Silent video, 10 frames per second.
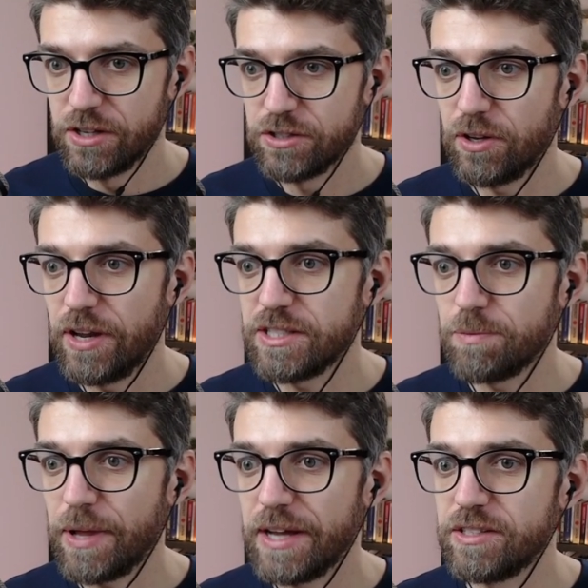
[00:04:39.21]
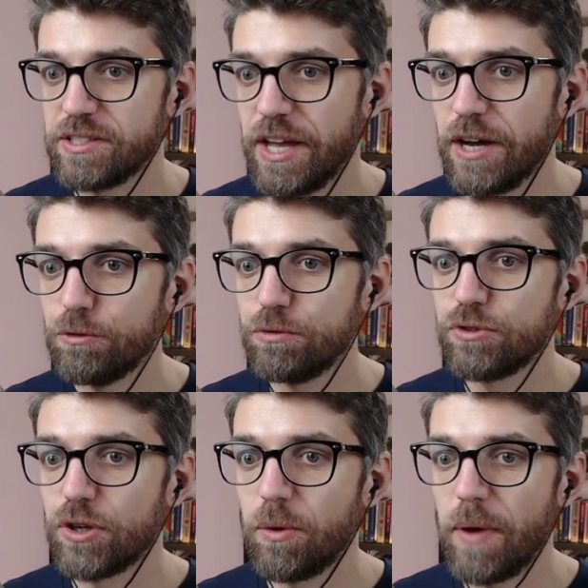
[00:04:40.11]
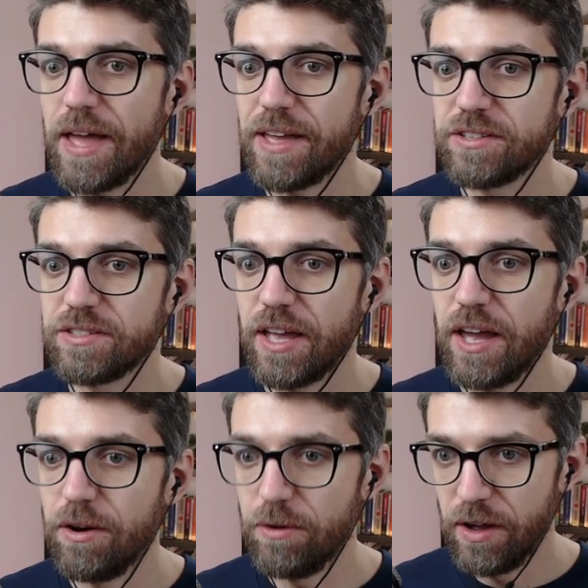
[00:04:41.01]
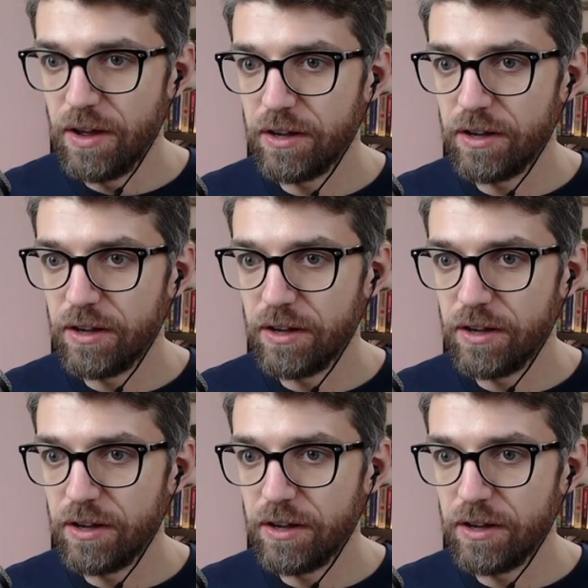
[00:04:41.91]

So let's apply the scale, control A scale,